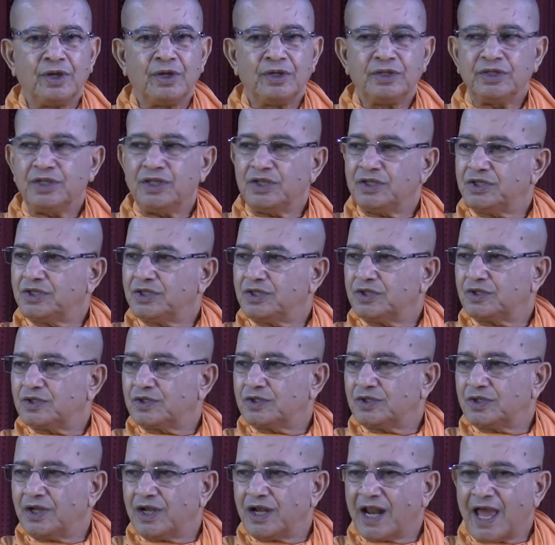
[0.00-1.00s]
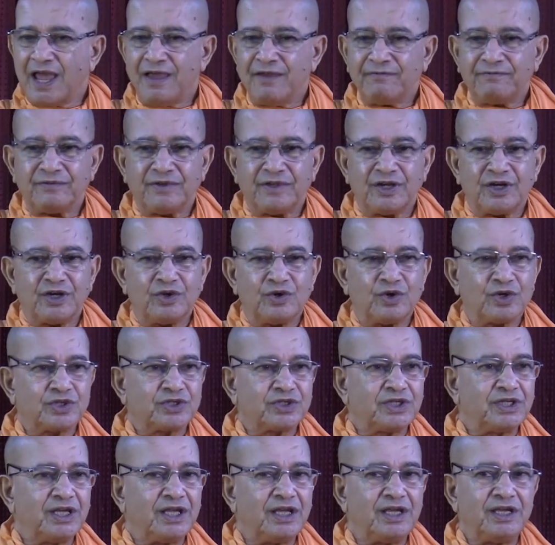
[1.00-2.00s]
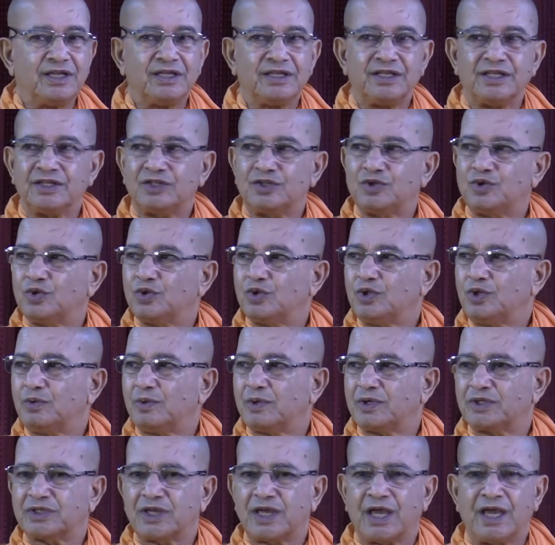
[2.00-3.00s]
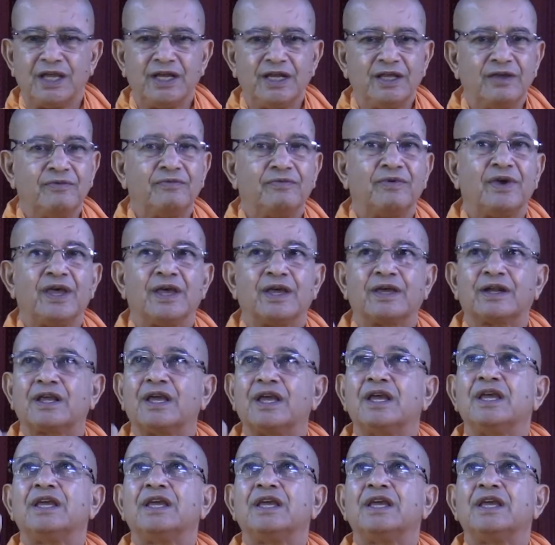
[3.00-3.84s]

The life that you are seeing in this universe, anywhere,